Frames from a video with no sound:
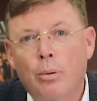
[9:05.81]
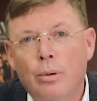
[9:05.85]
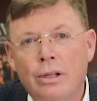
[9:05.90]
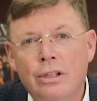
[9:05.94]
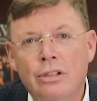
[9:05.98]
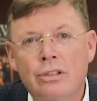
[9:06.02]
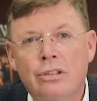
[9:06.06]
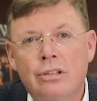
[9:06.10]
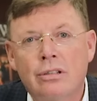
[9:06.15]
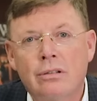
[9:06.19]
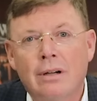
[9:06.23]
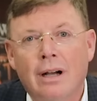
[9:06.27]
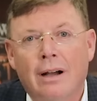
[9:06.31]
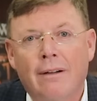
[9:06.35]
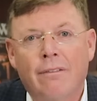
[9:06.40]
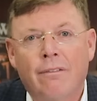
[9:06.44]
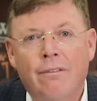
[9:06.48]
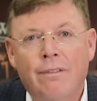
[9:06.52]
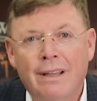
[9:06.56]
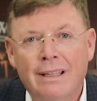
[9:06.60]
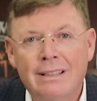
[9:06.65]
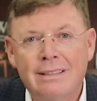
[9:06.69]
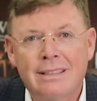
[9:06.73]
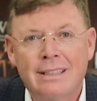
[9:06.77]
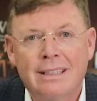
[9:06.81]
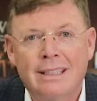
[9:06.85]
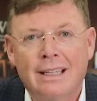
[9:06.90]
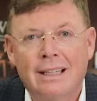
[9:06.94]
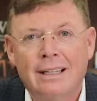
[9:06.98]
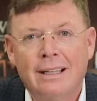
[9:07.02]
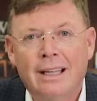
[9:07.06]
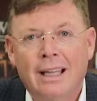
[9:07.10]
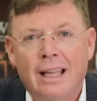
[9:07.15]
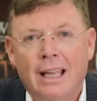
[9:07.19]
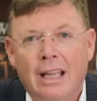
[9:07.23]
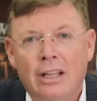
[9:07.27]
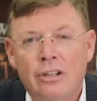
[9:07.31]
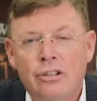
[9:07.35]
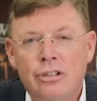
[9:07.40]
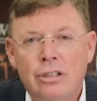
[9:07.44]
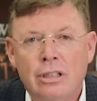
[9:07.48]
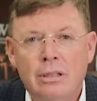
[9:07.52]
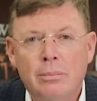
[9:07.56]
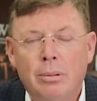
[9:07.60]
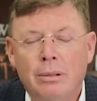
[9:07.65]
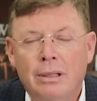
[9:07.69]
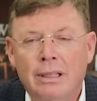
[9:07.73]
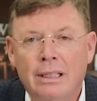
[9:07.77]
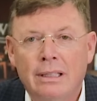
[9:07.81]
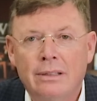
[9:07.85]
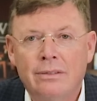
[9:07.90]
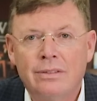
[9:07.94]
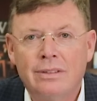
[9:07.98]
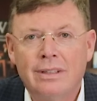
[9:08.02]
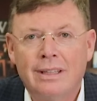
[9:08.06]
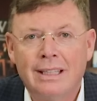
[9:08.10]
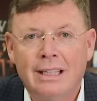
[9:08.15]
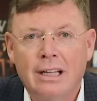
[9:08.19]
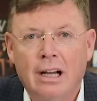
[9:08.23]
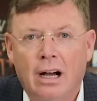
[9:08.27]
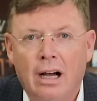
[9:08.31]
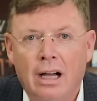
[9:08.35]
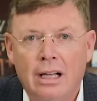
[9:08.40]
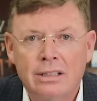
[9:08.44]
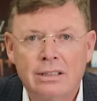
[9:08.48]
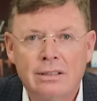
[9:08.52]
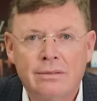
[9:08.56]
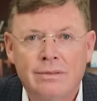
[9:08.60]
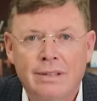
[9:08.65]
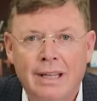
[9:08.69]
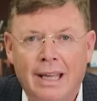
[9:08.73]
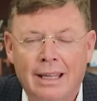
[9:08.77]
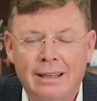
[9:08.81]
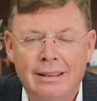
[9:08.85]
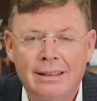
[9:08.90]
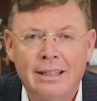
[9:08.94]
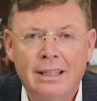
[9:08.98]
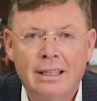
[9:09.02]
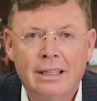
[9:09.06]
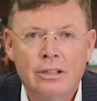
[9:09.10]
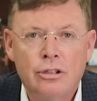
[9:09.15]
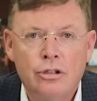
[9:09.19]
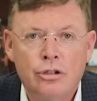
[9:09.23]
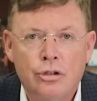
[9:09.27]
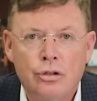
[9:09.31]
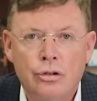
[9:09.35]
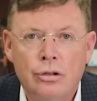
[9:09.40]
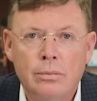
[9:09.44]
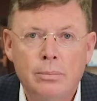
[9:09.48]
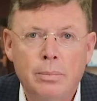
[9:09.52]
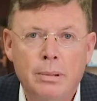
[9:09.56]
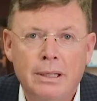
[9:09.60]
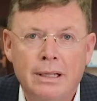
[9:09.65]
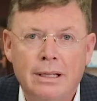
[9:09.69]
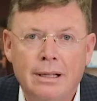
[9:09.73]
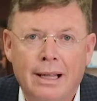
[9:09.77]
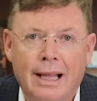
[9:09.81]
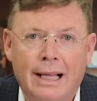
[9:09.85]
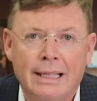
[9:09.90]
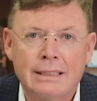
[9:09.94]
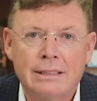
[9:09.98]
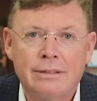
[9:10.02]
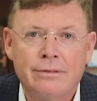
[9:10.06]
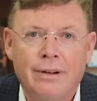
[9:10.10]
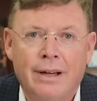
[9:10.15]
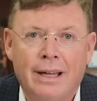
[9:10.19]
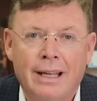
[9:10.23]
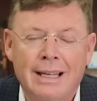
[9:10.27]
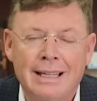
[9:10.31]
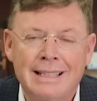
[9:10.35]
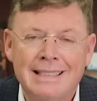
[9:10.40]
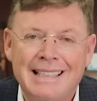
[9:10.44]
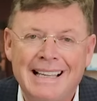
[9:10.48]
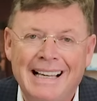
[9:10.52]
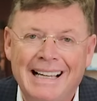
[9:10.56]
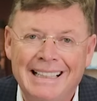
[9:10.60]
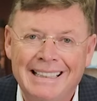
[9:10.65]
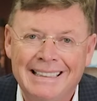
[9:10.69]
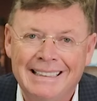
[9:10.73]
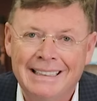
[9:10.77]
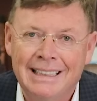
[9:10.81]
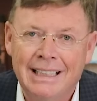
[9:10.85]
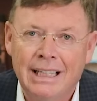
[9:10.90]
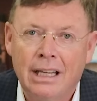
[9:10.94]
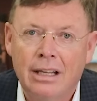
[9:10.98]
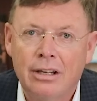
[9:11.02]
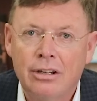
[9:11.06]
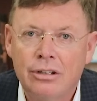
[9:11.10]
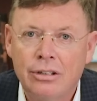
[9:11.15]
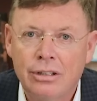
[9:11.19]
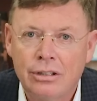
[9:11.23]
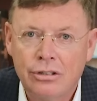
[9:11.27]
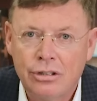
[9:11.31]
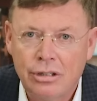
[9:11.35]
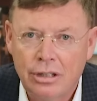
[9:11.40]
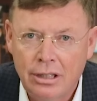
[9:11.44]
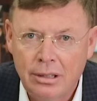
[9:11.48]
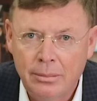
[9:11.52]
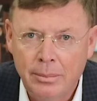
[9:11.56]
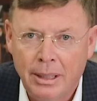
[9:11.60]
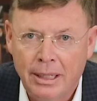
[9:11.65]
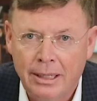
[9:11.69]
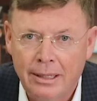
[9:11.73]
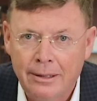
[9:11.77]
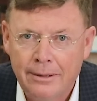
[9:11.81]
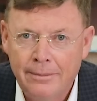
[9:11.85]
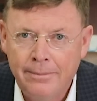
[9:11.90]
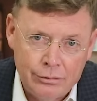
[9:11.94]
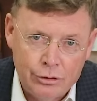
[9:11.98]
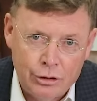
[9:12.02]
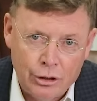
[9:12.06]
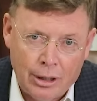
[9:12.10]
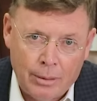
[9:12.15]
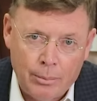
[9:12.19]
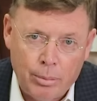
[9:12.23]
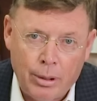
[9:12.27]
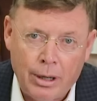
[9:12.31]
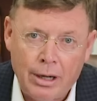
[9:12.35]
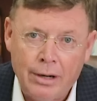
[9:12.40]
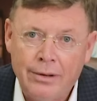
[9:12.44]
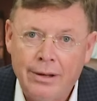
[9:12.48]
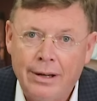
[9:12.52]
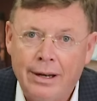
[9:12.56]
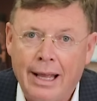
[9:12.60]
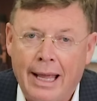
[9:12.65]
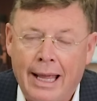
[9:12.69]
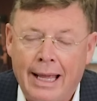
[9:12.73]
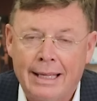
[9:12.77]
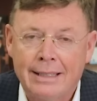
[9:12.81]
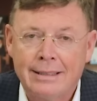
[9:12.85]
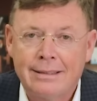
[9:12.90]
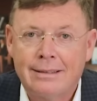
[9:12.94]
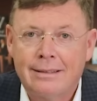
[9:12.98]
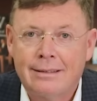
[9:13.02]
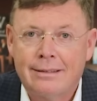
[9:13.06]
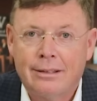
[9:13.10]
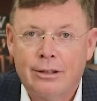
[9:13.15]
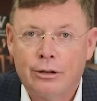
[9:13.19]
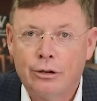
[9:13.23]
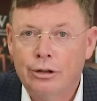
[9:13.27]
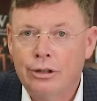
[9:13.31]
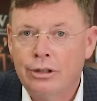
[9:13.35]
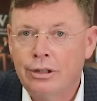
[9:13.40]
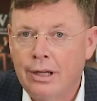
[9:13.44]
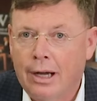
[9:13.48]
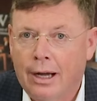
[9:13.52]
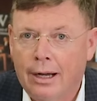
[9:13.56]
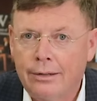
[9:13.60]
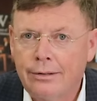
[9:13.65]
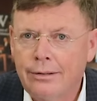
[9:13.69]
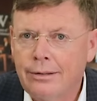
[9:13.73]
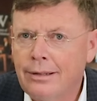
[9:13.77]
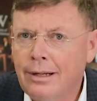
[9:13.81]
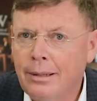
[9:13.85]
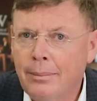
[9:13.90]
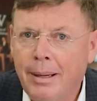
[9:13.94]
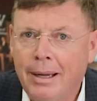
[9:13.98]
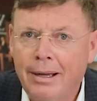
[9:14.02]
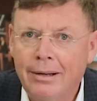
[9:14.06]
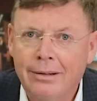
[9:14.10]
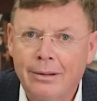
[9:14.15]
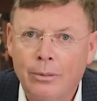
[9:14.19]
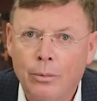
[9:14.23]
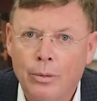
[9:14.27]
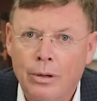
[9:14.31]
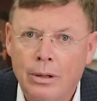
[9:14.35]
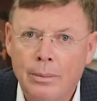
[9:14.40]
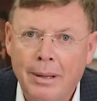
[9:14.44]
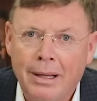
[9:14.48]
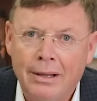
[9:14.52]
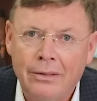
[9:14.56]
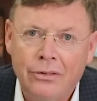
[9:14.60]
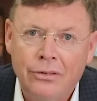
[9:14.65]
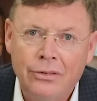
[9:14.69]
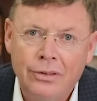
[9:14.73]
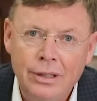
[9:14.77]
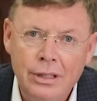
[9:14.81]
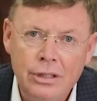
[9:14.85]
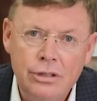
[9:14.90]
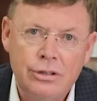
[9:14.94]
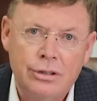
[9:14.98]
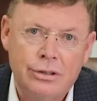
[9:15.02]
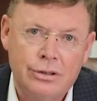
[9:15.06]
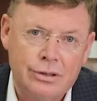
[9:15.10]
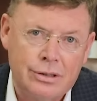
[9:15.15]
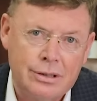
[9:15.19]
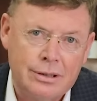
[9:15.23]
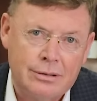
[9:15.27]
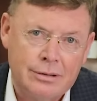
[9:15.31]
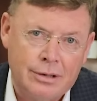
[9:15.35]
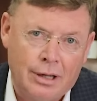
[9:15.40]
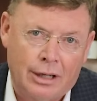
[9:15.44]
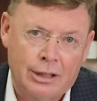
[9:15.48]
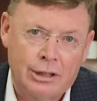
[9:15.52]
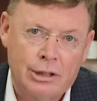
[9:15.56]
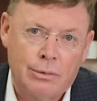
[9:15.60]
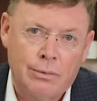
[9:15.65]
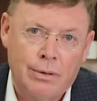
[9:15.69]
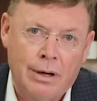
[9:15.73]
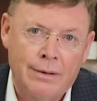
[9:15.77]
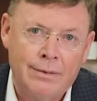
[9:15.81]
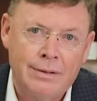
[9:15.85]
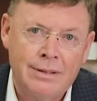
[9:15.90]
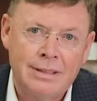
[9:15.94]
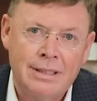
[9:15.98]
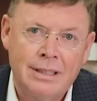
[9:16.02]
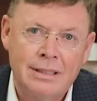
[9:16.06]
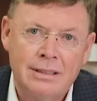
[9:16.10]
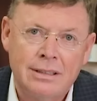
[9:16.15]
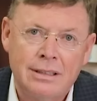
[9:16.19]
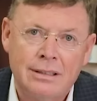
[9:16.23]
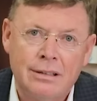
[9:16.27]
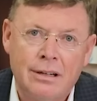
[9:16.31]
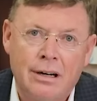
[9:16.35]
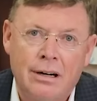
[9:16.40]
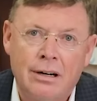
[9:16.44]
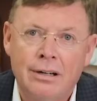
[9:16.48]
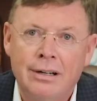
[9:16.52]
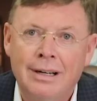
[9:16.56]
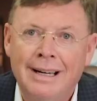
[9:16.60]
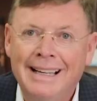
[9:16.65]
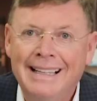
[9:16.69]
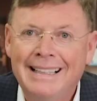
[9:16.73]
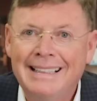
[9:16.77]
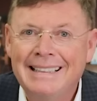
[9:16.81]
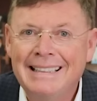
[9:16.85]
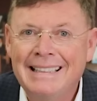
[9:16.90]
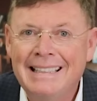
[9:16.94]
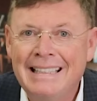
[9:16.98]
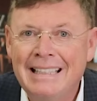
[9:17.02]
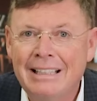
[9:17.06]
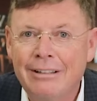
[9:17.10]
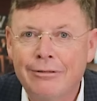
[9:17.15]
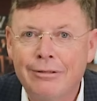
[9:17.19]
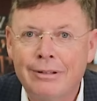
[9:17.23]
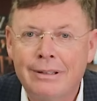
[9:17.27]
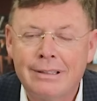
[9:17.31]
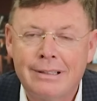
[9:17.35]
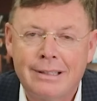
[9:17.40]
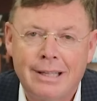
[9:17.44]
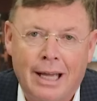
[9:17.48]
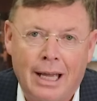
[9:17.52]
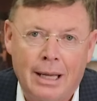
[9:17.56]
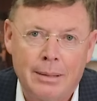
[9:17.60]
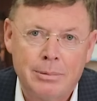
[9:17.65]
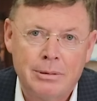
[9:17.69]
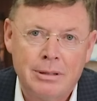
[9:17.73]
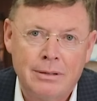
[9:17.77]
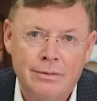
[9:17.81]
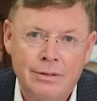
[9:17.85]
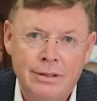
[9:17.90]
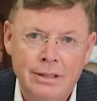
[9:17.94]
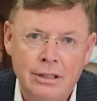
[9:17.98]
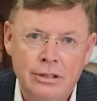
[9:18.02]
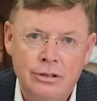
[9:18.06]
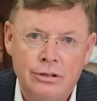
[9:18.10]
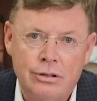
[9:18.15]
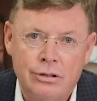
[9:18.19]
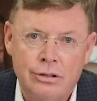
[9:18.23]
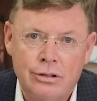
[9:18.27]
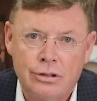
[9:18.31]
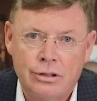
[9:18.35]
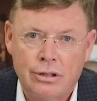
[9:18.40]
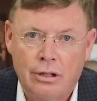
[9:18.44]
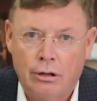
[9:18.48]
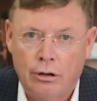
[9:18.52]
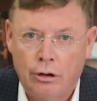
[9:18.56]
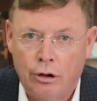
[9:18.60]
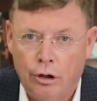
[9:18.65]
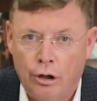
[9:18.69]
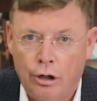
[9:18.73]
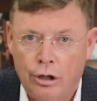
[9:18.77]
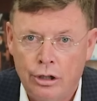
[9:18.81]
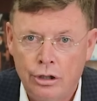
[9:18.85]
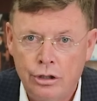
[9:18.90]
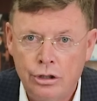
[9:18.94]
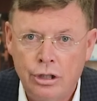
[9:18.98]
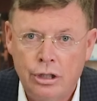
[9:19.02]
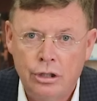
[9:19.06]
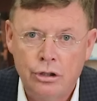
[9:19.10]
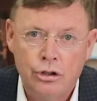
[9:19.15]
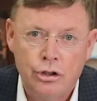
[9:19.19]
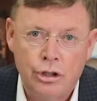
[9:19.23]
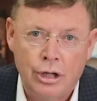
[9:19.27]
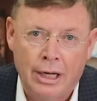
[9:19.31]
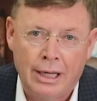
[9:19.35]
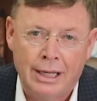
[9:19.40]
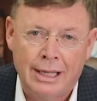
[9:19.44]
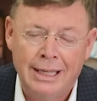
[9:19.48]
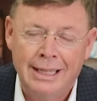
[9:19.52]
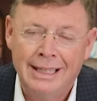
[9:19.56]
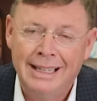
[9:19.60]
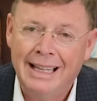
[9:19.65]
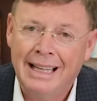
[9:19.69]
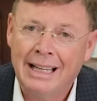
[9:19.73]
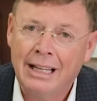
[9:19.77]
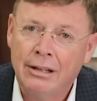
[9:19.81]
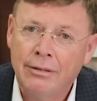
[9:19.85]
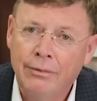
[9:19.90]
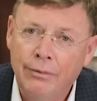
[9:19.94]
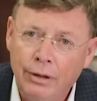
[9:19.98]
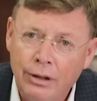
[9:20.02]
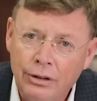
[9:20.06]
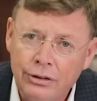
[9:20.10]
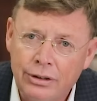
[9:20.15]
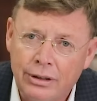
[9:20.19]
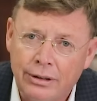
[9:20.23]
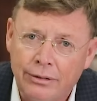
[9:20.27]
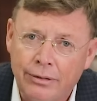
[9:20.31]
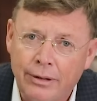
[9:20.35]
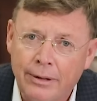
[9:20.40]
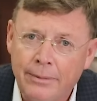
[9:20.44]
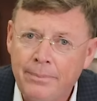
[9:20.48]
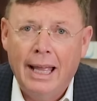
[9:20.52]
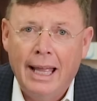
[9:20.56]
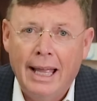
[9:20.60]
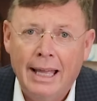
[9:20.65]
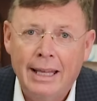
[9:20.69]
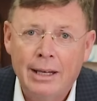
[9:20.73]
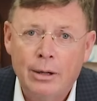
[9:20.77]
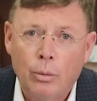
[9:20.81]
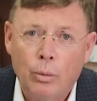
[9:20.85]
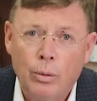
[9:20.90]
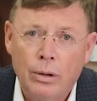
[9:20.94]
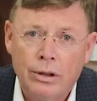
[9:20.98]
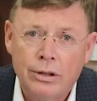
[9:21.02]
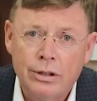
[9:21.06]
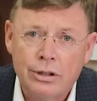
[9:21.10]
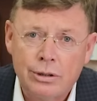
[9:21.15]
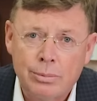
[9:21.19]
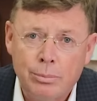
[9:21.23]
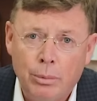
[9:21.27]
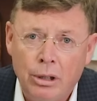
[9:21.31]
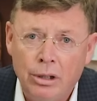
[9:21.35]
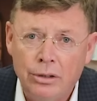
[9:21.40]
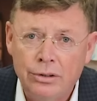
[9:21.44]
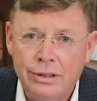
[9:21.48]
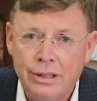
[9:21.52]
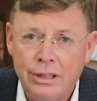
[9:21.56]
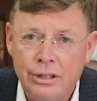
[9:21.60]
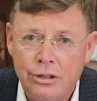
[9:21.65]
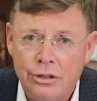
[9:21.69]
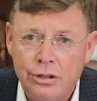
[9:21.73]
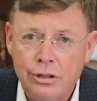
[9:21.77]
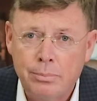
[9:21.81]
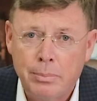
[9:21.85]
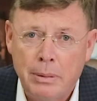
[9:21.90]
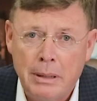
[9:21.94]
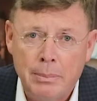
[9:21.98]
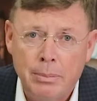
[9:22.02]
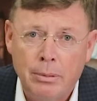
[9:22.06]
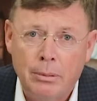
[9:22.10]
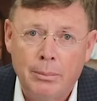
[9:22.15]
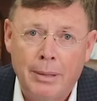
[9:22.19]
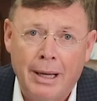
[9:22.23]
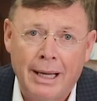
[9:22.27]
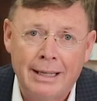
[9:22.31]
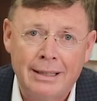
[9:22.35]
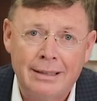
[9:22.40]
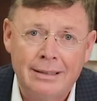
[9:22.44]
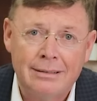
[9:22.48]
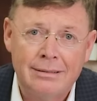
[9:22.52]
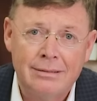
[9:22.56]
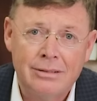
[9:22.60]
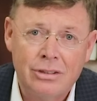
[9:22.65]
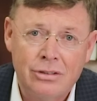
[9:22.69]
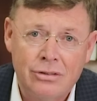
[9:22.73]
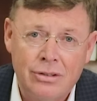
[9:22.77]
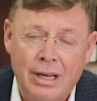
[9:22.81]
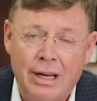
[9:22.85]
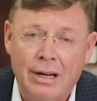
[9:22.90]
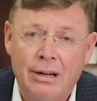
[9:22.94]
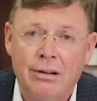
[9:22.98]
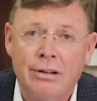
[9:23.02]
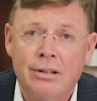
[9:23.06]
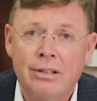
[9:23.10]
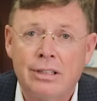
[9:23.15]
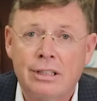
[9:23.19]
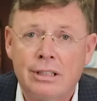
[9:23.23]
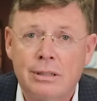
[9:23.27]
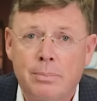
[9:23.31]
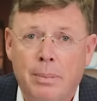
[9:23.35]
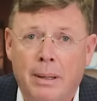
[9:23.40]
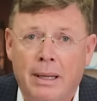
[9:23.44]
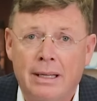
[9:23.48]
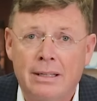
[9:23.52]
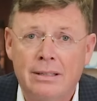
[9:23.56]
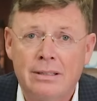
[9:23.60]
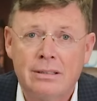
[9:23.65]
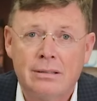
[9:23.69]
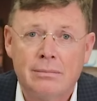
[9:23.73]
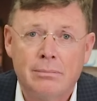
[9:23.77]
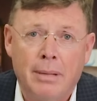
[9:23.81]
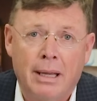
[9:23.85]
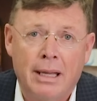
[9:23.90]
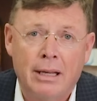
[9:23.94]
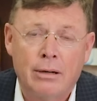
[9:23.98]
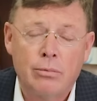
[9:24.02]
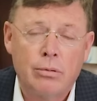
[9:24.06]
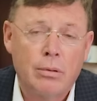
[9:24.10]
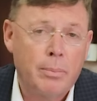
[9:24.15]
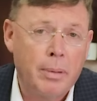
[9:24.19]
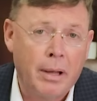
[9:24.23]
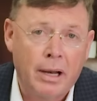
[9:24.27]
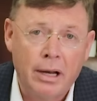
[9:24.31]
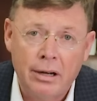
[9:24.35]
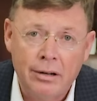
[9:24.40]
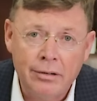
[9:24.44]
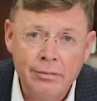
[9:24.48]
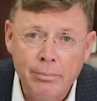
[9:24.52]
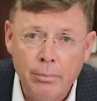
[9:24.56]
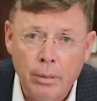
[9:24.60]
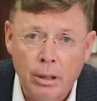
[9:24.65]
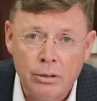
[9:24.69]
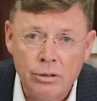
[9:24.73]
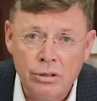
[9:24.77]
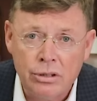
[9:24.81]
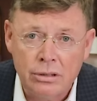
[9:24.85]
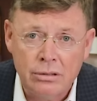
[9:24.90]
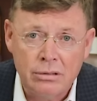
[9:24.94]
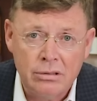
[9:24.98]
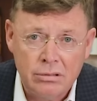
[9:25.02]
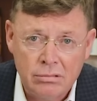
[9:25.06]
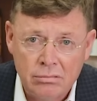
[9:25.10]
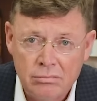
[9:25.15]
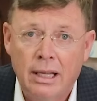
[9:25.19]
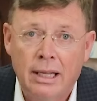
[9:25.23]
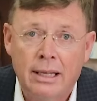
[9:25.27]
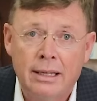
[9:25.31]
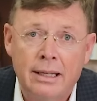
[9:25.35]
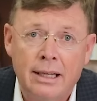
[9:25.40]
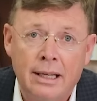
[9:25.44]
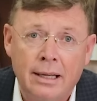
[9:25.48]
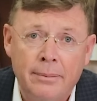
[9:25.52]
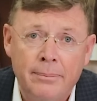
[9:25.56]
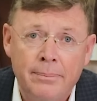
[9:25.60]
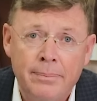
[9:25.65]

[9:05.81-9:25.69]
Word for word: points to asphyxia, and she believes the cause of death should be classified as undetermined. John Pryor then asked the good doctor about what about seizures. Dr. Raven says there are different types of seizures: large, shaking, and convulsive. And with small seizures, people might stare into space, make repetitive motions. And